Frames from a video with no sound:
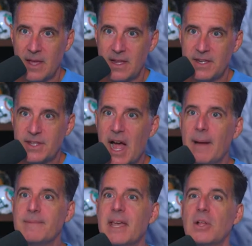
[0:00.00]

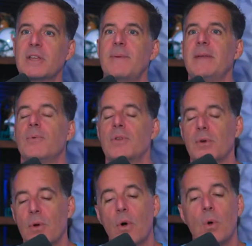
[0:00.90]
Stop telling people
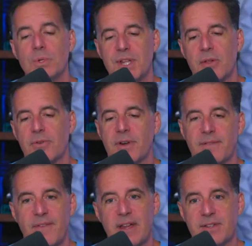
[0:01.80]
you're a wholesaler and
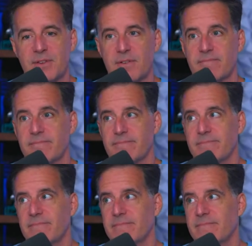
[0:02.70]
investor.
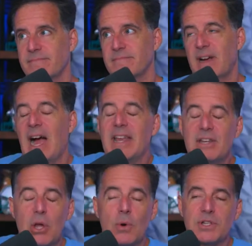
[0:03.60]
I
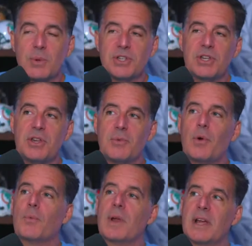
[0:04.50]
know it's what you did.
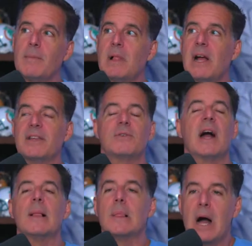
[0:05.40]
Well, Rick, I'm lying. You're
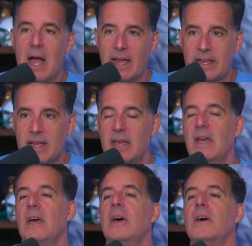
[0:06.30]
not lying.
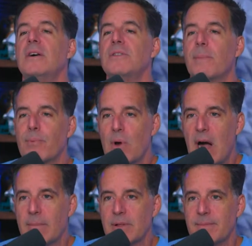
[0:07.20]
The
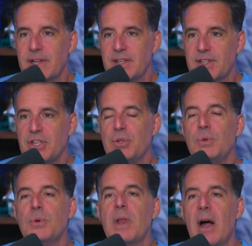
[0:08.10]
problem is you
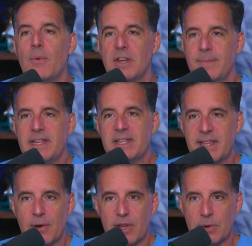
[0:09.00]
do not want to be
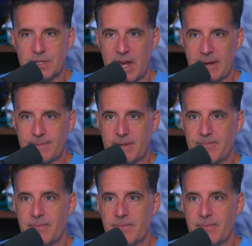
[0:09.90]
stereotyped.